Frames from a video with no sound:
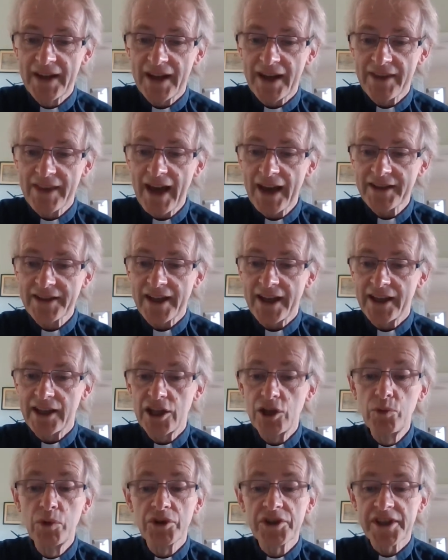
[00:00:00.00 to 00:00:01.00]
In that day
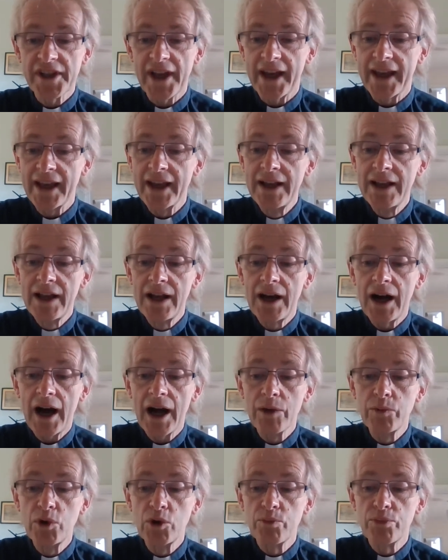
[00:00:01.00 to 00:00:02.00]
you will say,
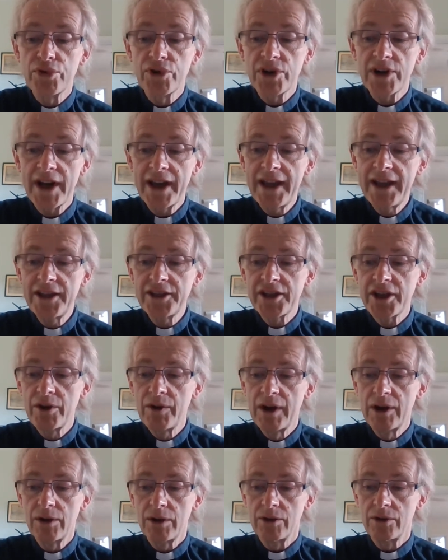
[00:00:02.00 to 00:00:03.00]
I will praise
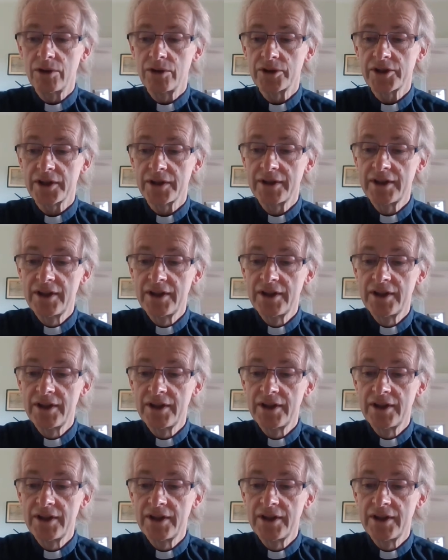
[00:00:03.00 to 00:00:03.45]
you, O Lord.